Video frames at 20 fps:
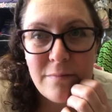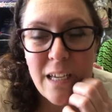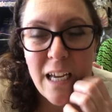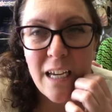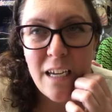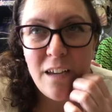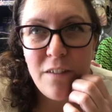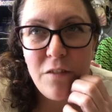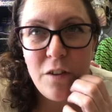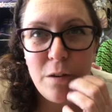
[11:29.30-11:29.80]

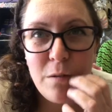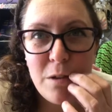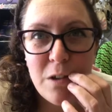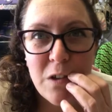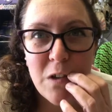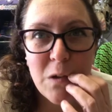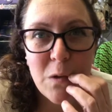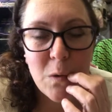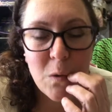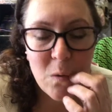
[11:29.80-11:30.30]
Any of you
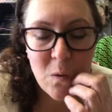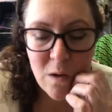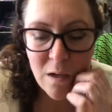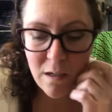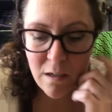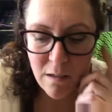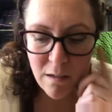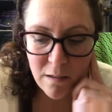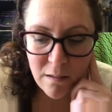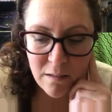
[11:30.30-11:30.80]
do
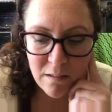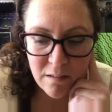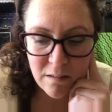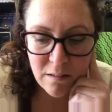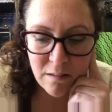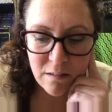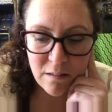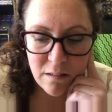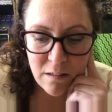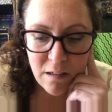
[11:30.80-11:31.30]

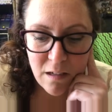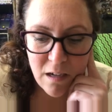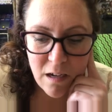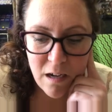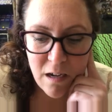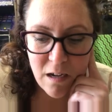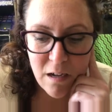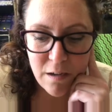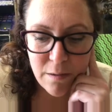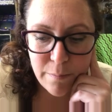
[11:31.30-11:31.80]

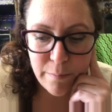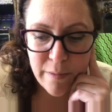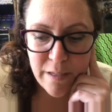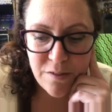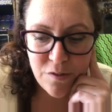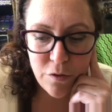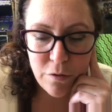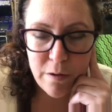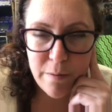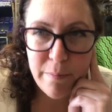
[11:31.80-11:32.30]
not
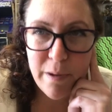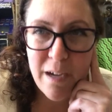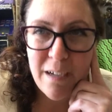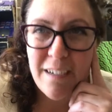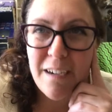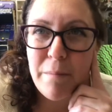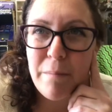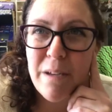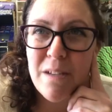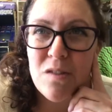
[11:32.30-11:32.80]
mystery
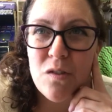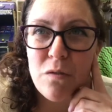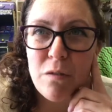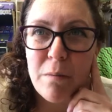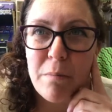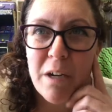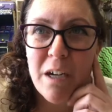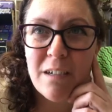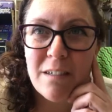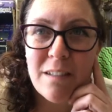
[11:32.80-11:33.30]

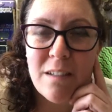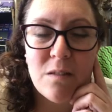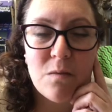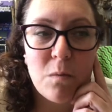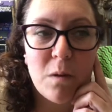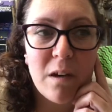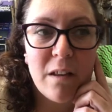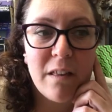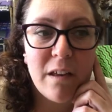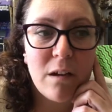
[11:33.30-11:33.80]
boxes,
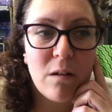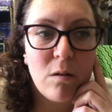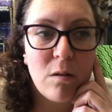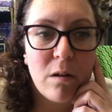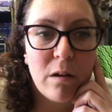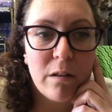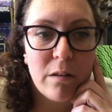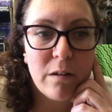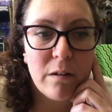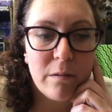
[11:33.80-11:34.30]
what do they
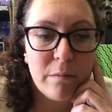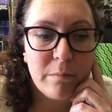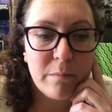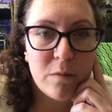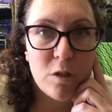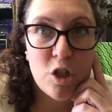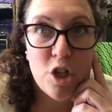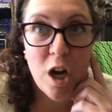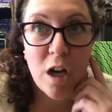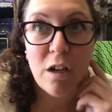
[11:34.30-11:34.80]
call them?
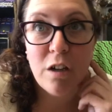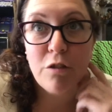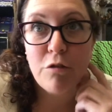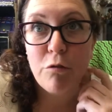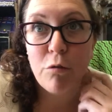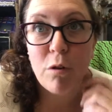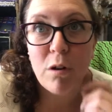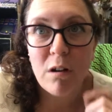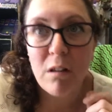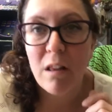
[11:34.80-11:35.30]
Junk
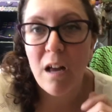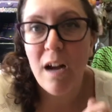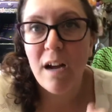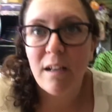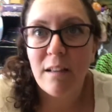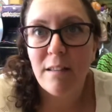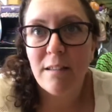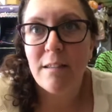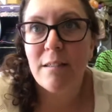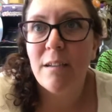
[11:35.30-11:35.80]
drawer
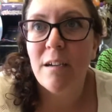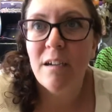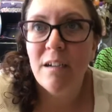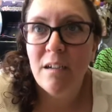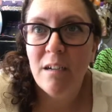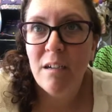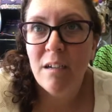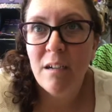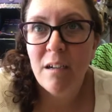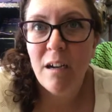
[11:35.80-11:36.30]
lots
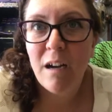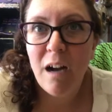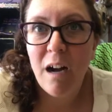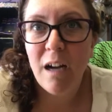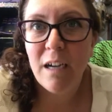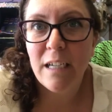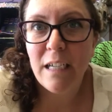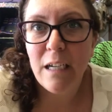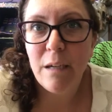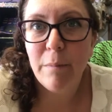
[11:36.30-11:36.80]

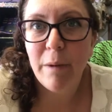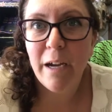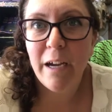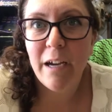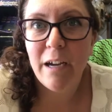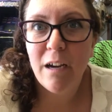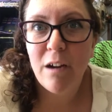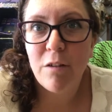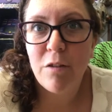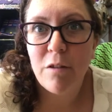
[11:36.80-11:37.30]
on
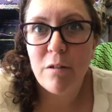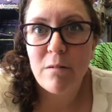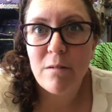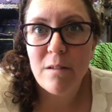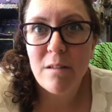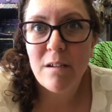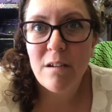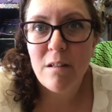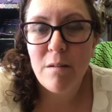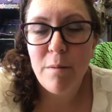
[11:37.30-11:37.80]
eBay. Are those
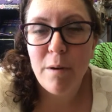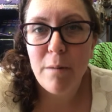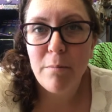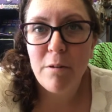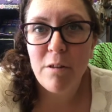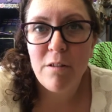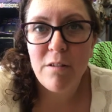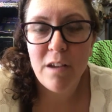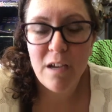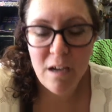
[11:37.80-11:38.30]
still a
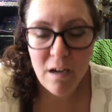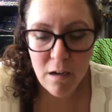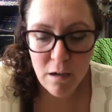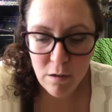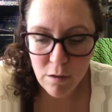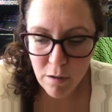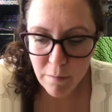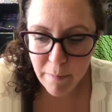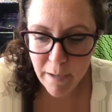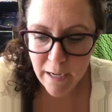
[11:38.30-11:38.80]
popular thing? I'm going
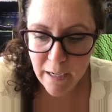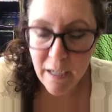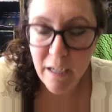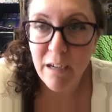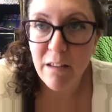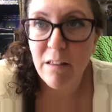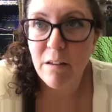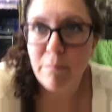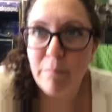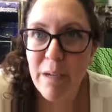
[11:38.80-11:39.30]
to look back
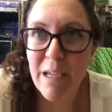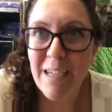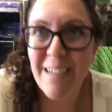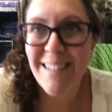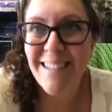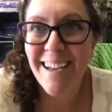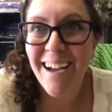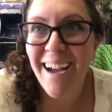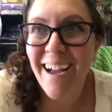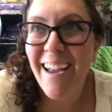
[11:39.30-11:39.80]
into them
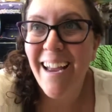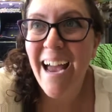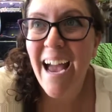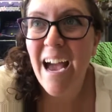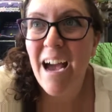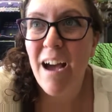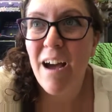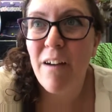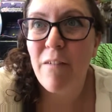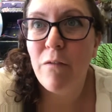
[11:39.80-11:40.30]
because I
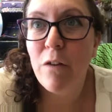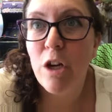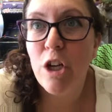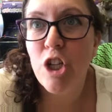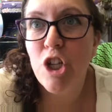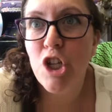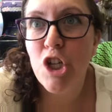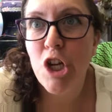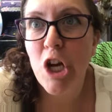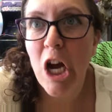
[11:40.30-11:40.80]
have
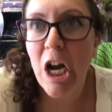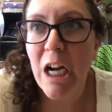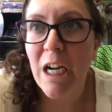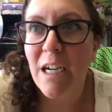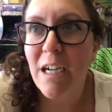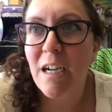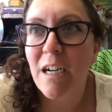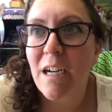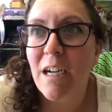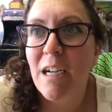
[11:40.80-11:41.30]

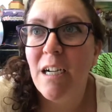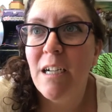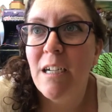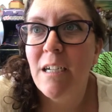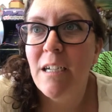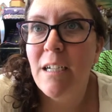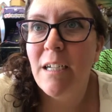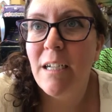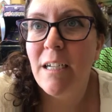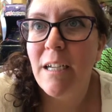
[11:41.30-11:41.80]
junk
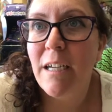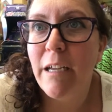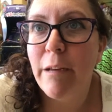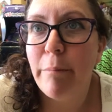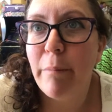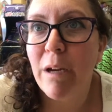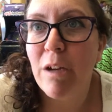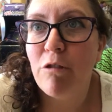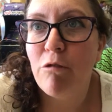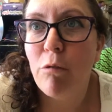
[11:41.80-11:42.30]

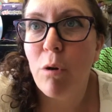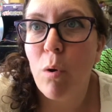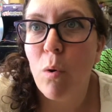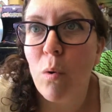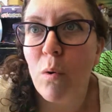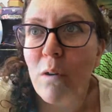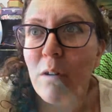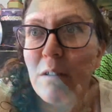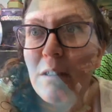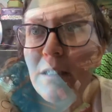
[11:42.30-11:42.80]
in my
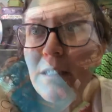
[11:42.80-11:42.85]
drawers.